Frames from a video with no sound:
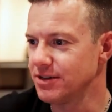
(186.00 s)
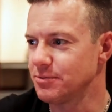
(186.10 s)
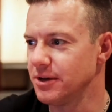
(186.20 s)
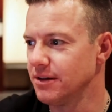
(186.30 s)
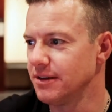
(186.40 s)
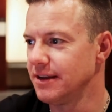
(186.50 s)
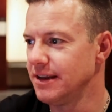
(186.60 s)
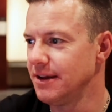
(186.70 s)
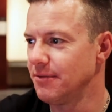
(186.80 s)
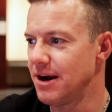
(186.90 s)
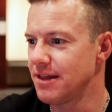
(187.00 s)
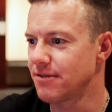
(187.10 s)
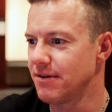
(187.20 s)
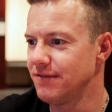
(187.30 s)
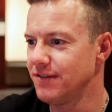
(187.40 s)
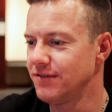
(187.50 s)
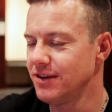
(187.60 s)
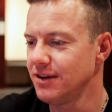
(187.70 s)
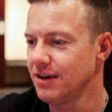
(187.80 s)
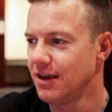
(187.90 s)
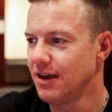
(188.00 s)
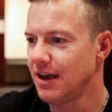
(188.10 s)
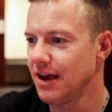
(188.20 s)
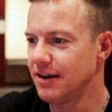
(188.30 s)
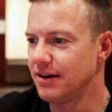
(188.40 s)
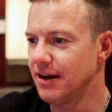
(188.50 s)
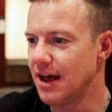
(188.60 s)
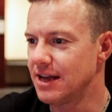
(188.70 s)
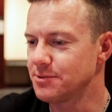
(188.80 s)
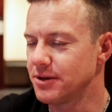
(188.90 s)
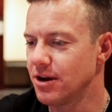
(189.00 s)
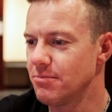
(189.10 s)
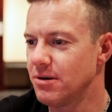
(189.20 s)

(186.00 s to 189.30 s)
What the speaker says: his wheel. And then here we're at 350. And as we go